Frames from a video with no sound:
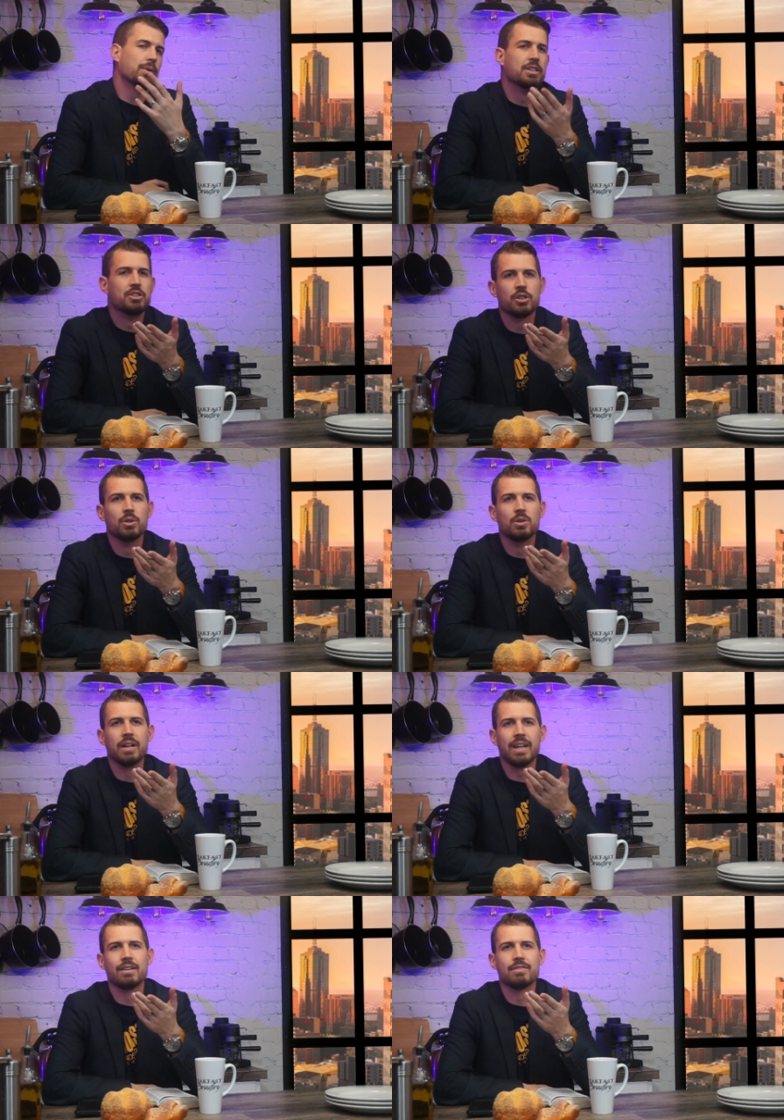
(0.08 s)
do we do
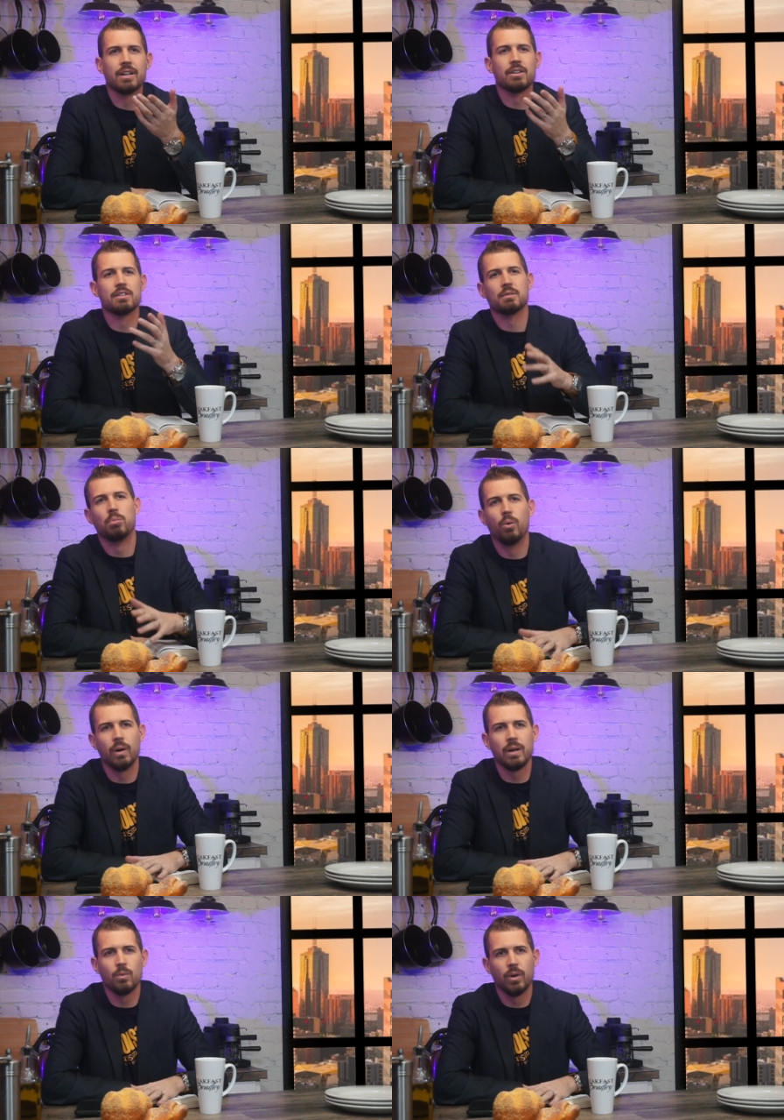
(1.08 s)
if there is a
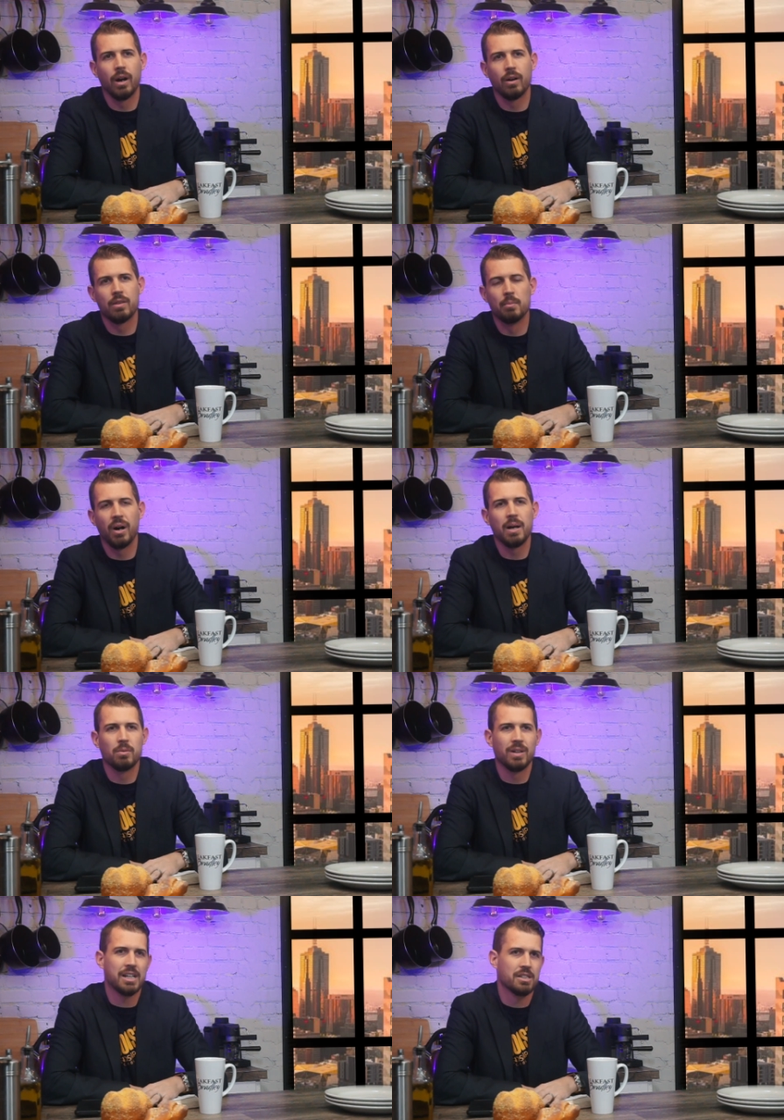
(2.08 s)
point where the
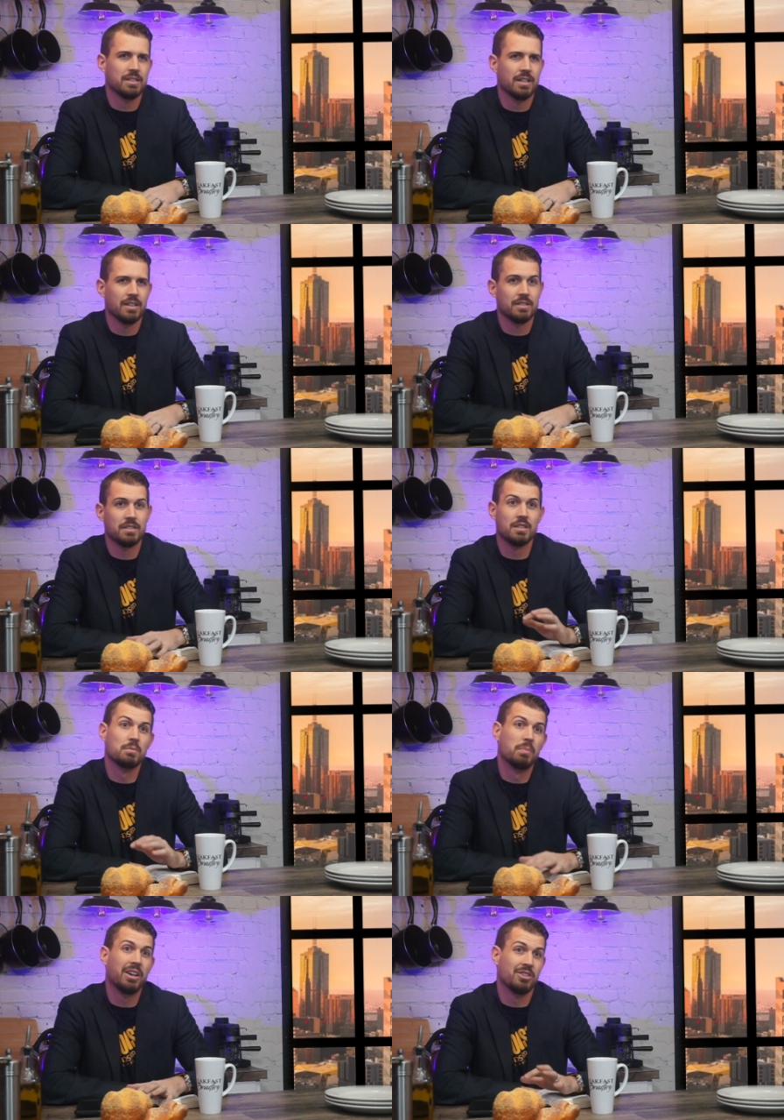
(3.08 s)
Bible actually tells us it's
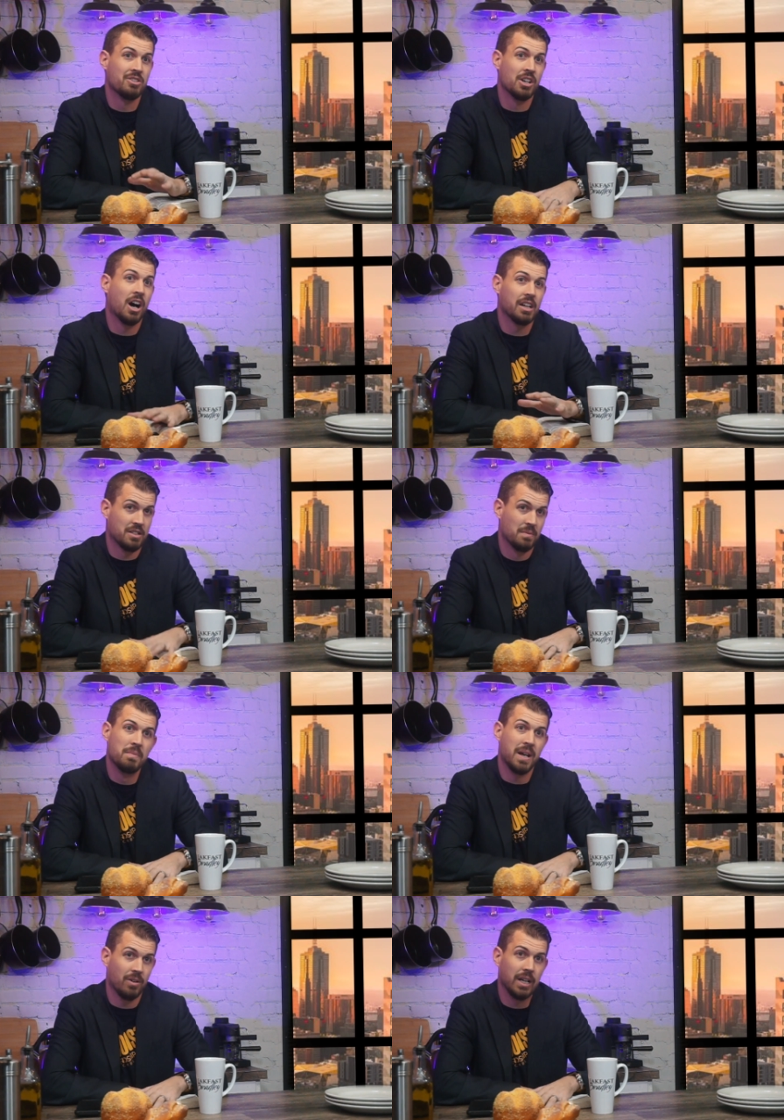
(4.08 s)
better not to
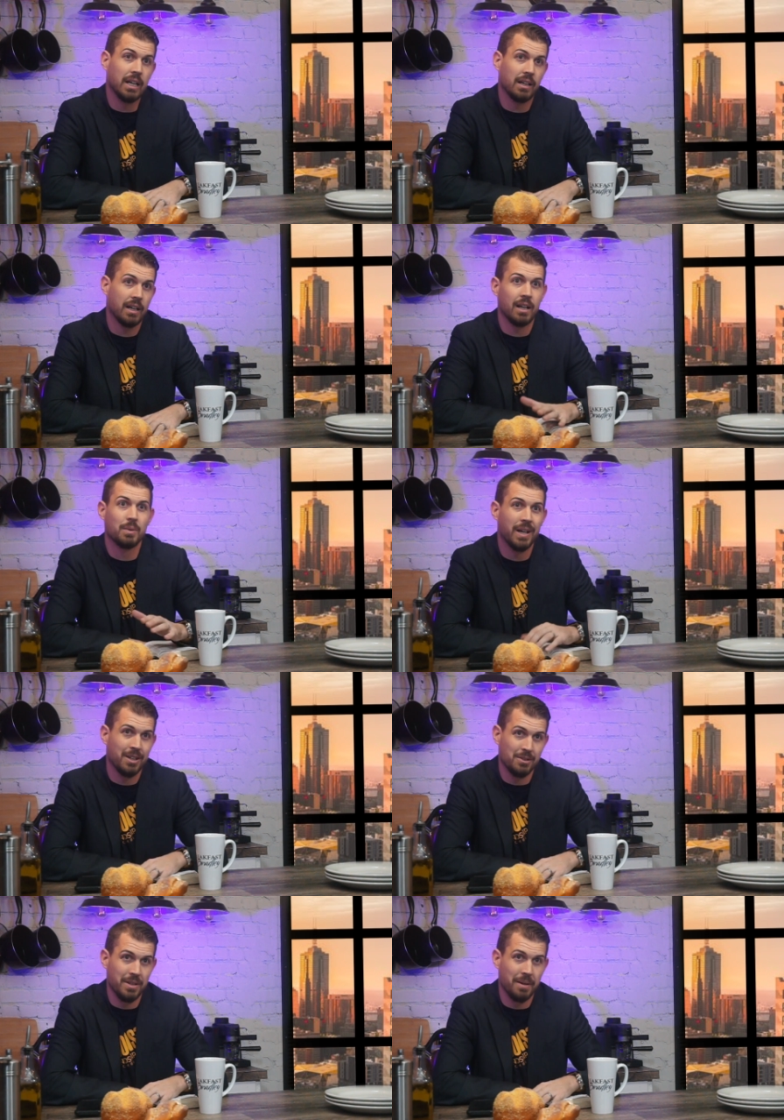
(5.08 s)
marry? How do we
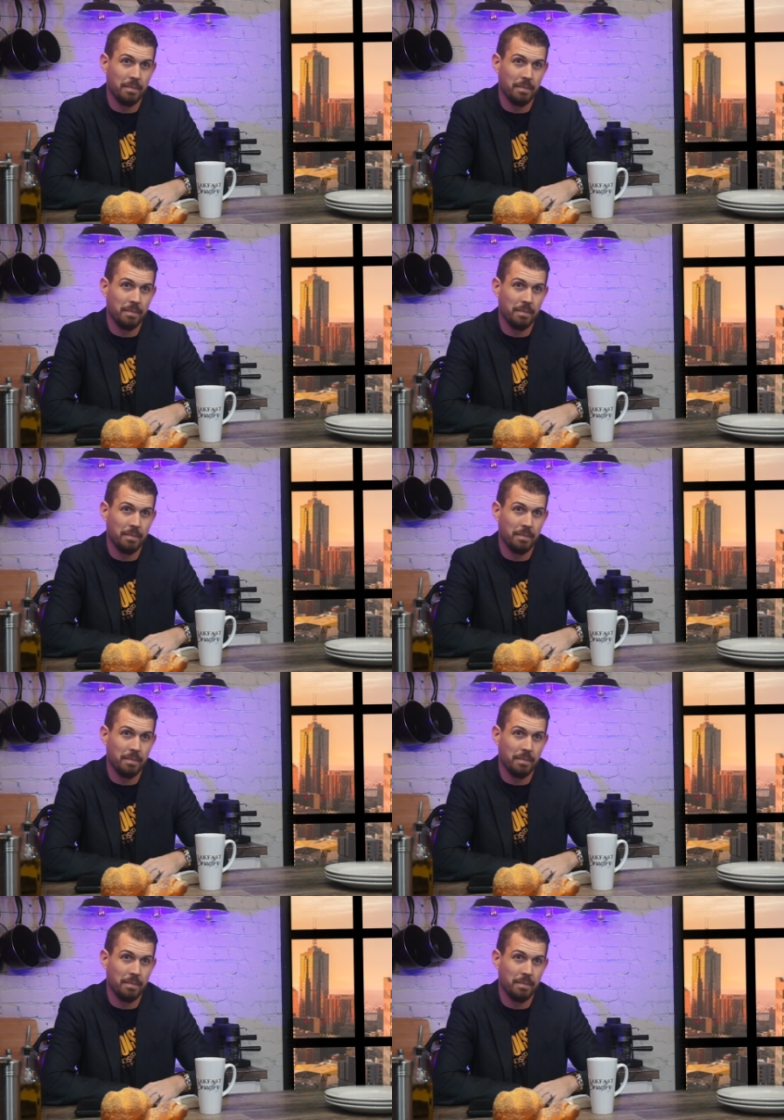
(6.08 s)
handle that?